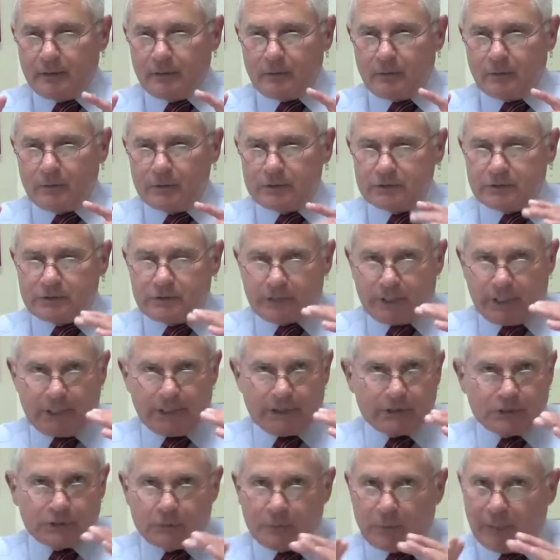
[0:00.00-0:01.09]
which
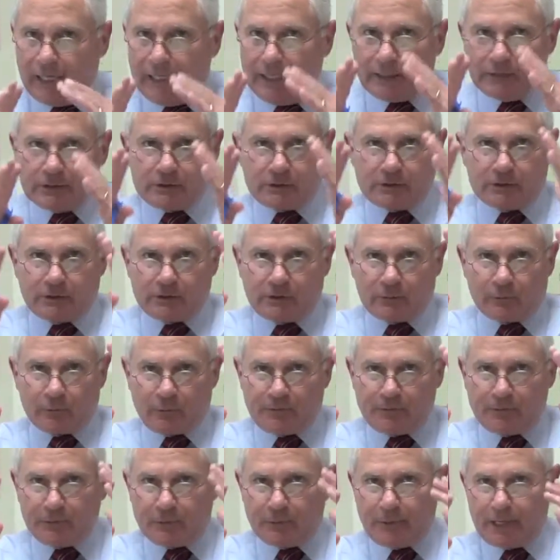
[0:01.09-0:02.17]
needs space in the
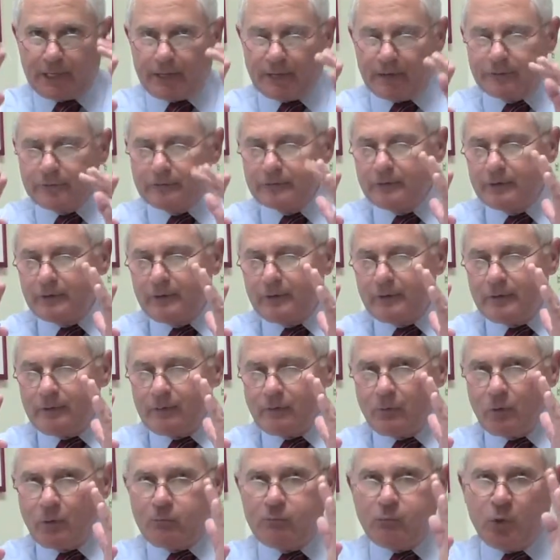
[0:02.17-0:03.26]
roof of the mouth,
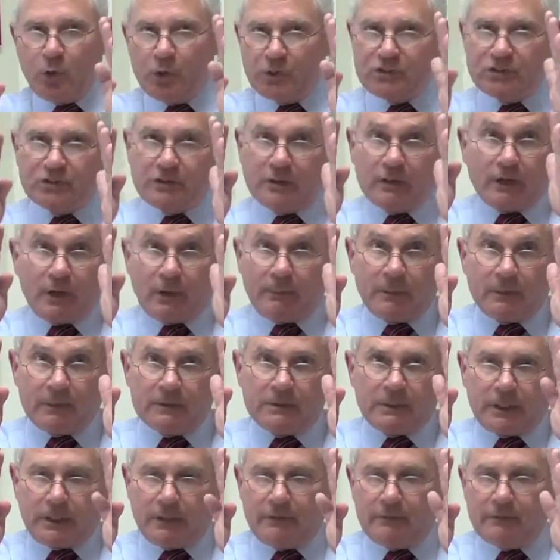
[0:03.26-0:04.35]
will push the upper
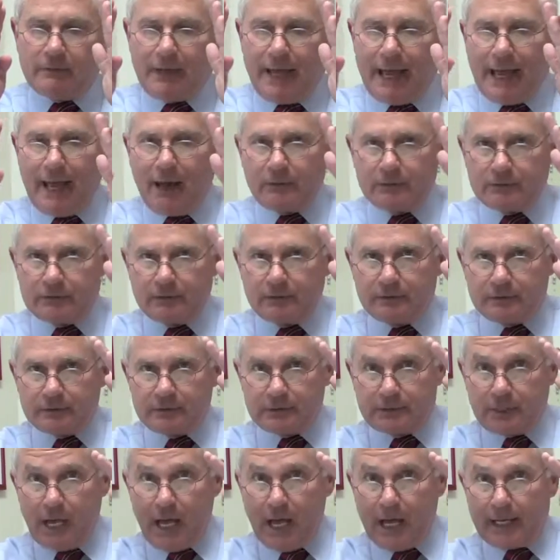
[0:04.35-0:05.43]
teeth out to the
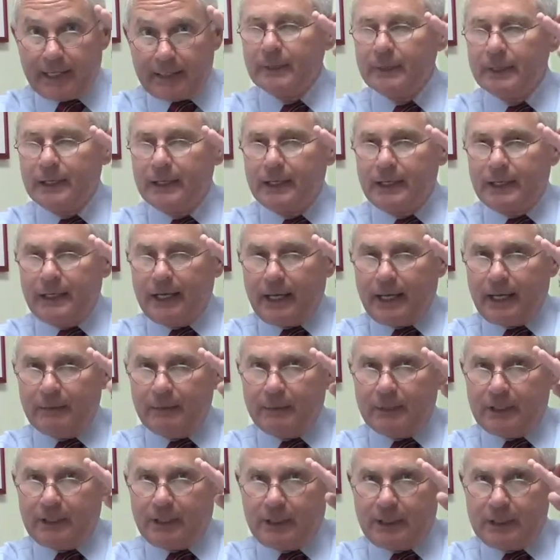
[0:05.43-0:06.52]
sides. And
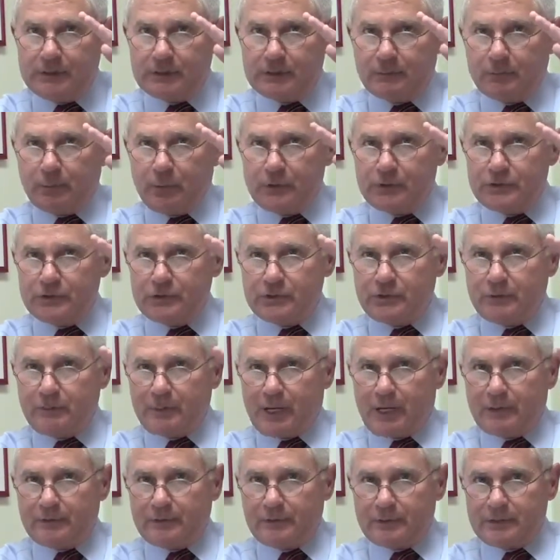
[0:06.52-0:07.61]
because it pushes them
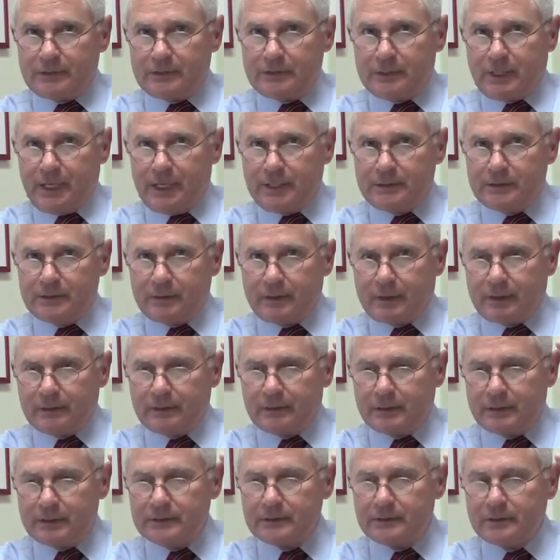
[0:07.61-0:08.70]
out to the sides like
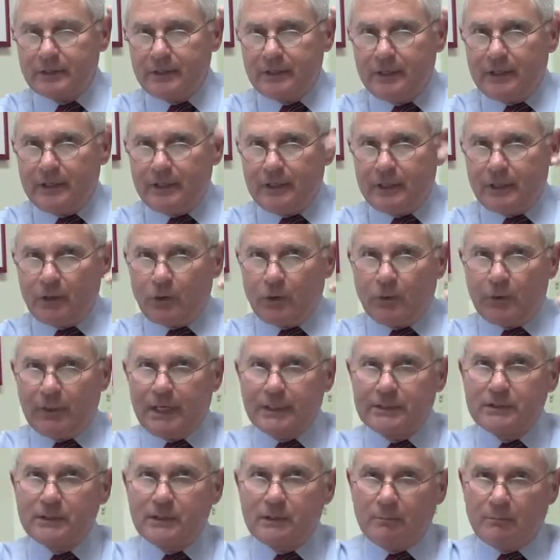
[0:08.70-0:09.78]
this, it
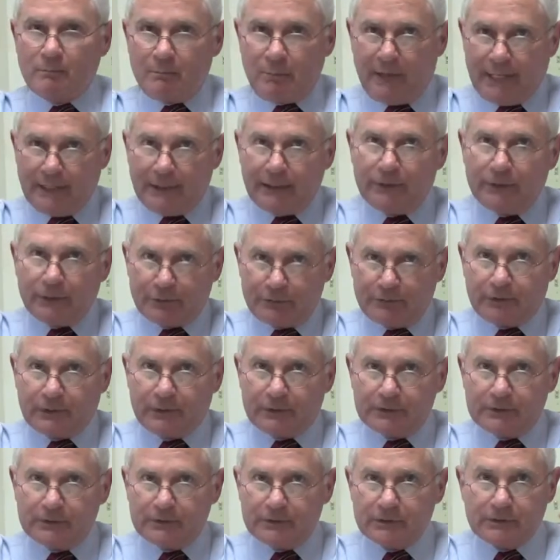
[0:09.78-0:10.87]
creates bite
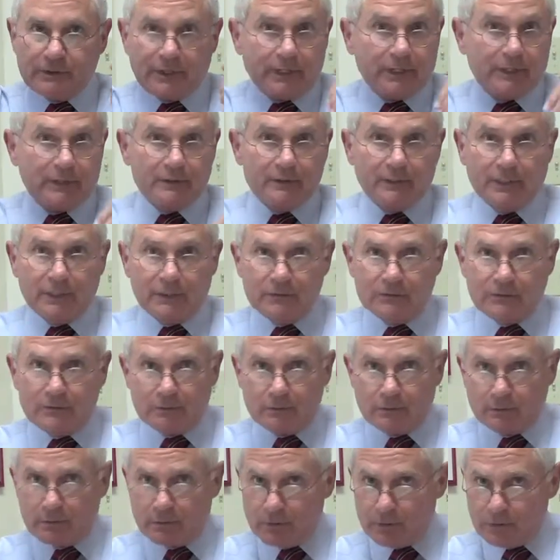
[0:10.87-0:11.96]
interferences that can lead
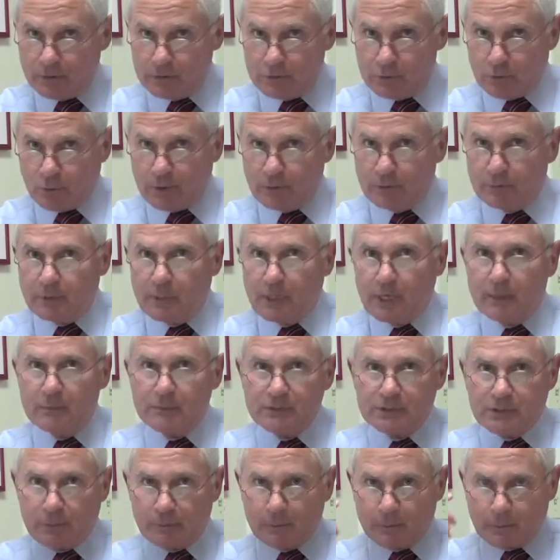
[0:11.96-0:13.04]
to joint
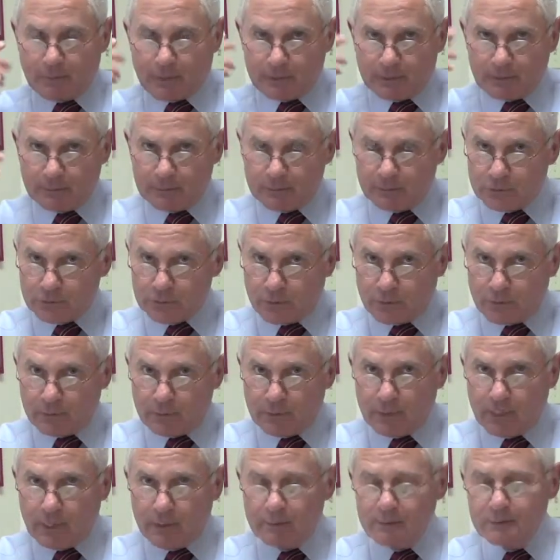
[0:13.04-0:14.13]
problems, temporomandibular joint
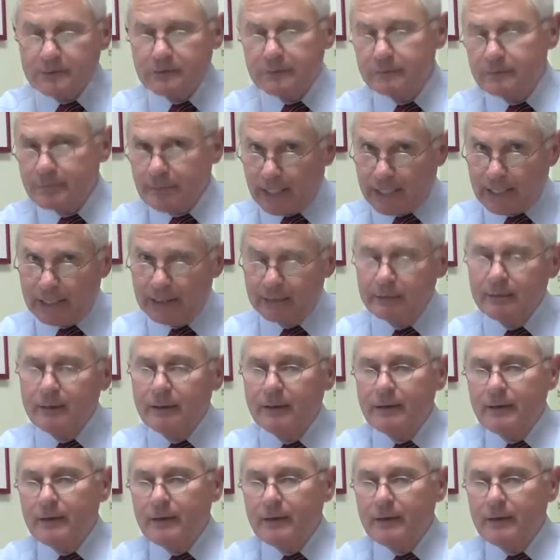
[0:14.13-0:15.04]
problems, pain,